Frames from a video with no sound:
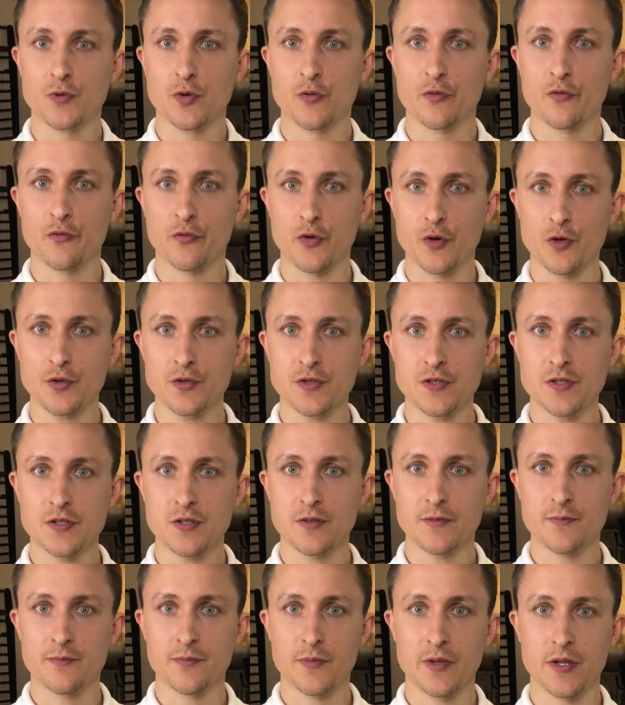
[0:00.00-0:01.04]
First,
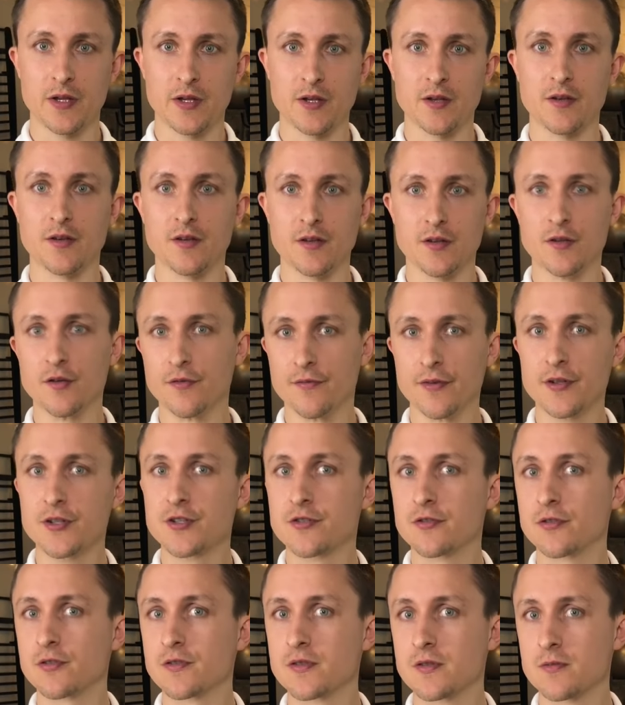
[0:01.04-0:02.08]
an
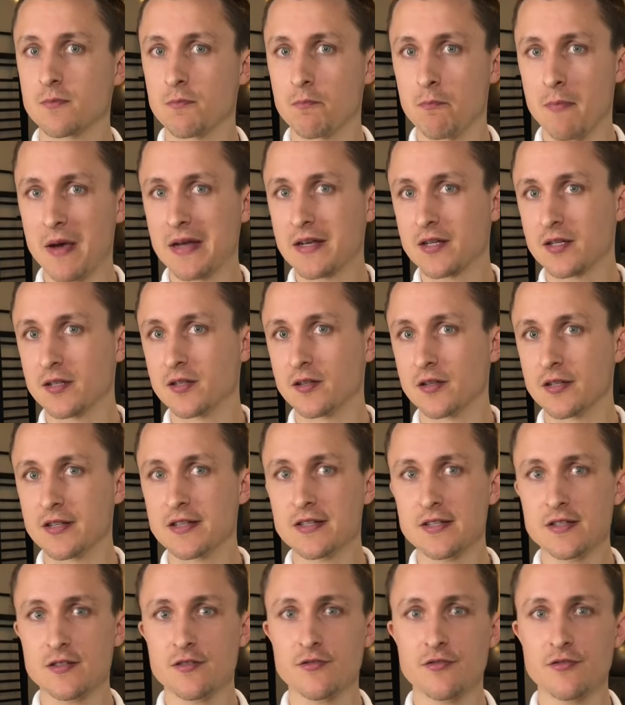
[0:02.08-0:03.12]
individual's medical
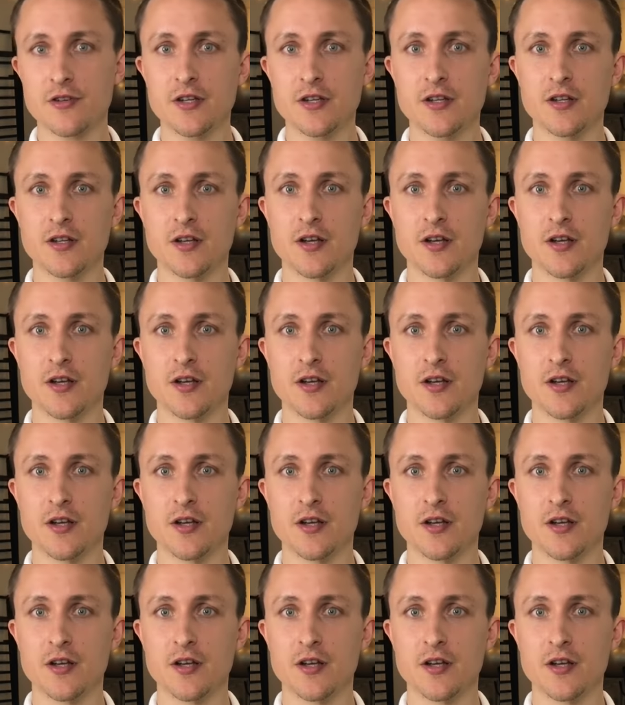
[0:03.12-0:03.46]
history